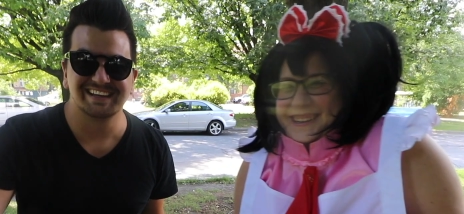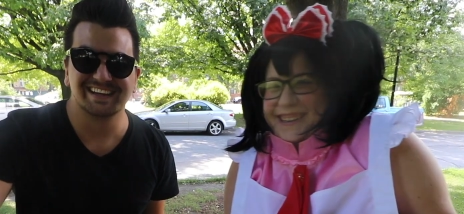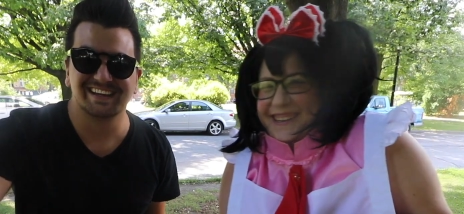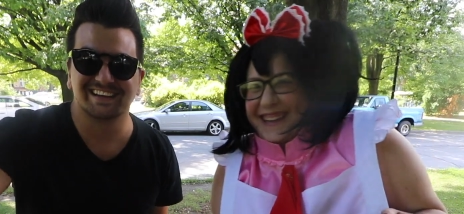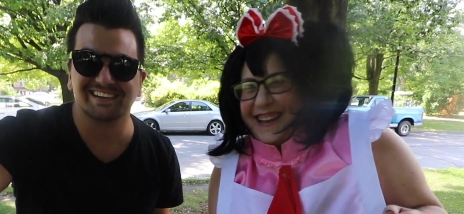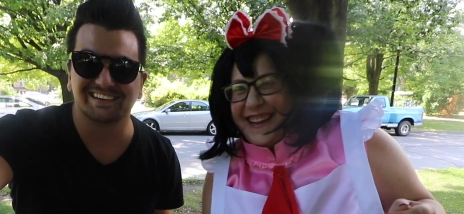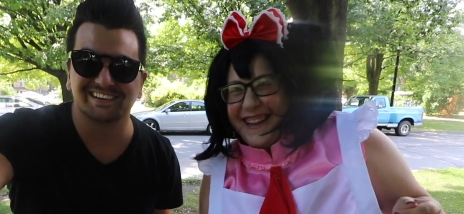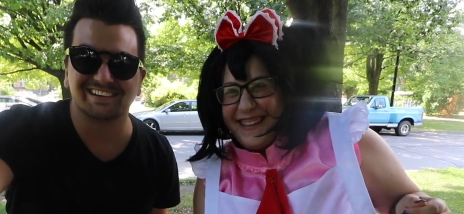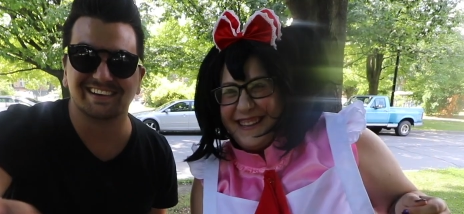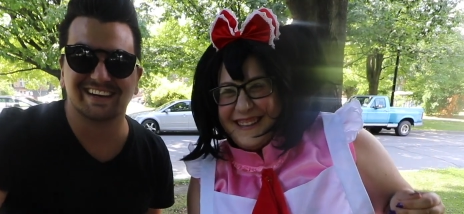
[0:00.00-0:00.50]
Speaker 1: yeah,
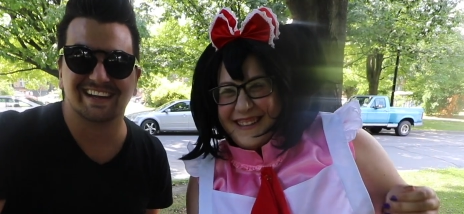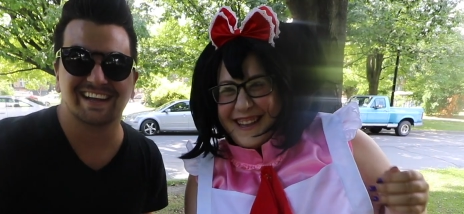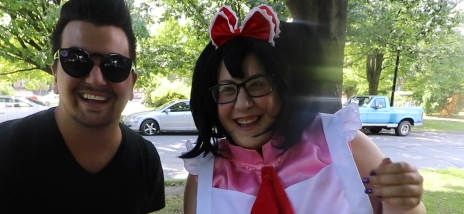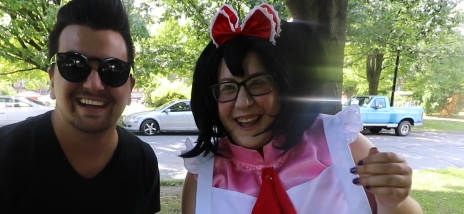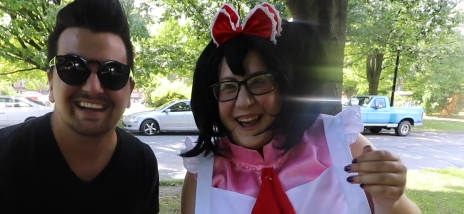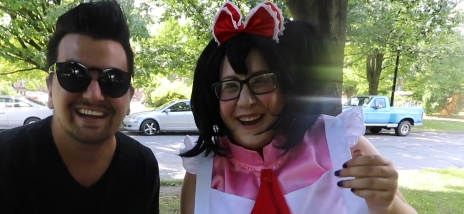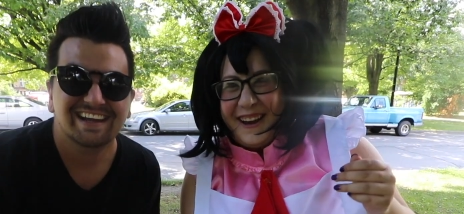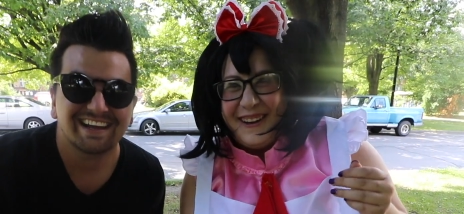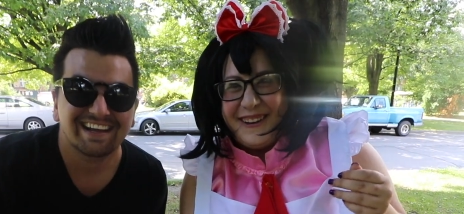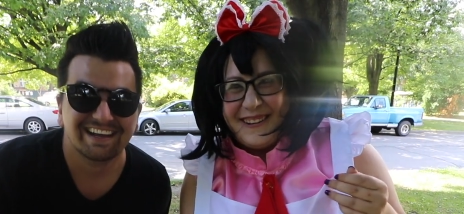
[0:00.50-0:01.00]
you're in it.
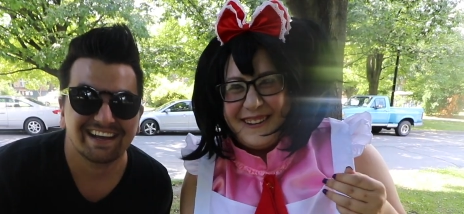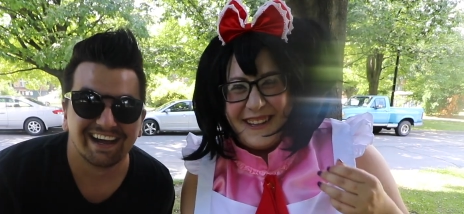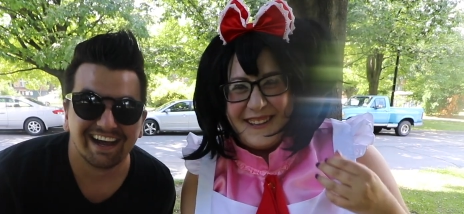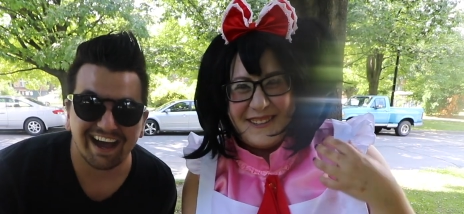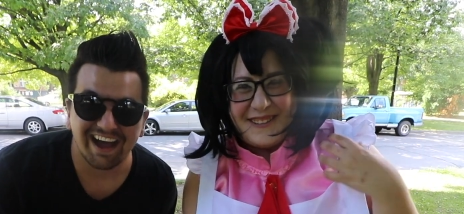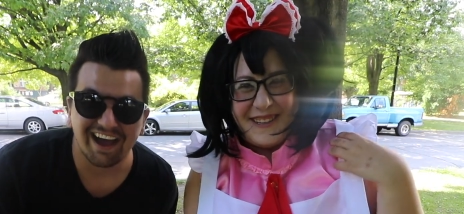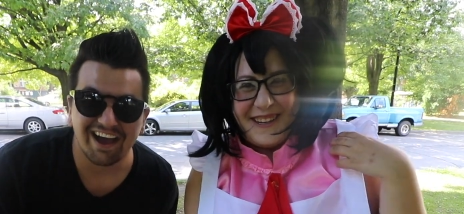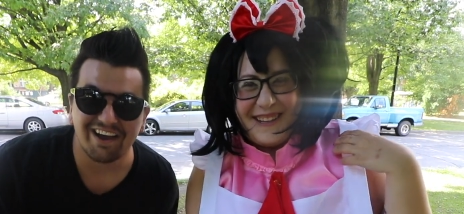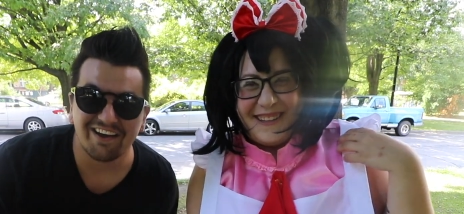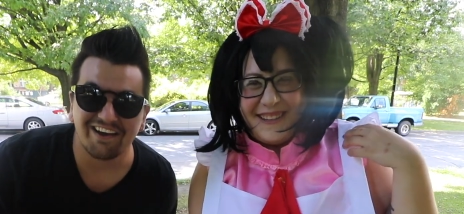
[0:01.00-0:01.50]
Oh, that's
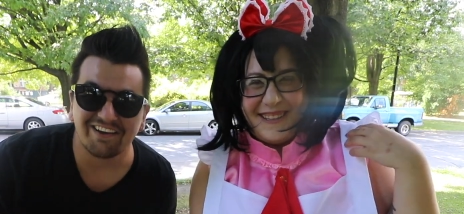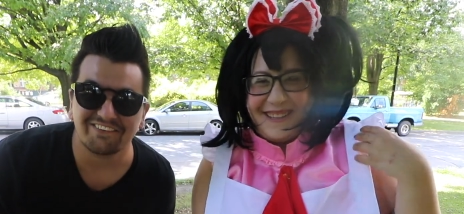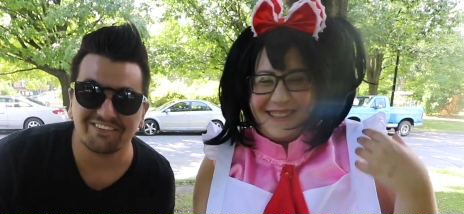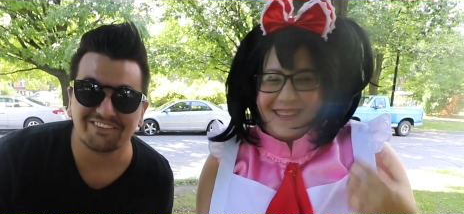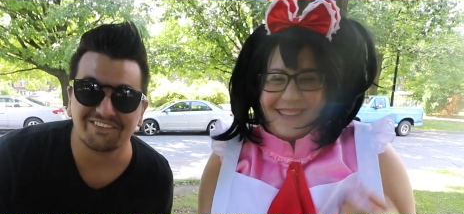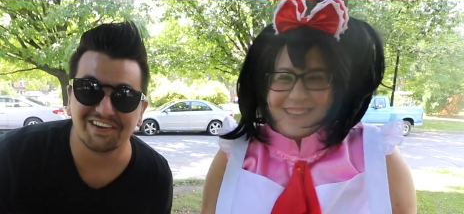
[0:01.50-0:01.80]
what I look like.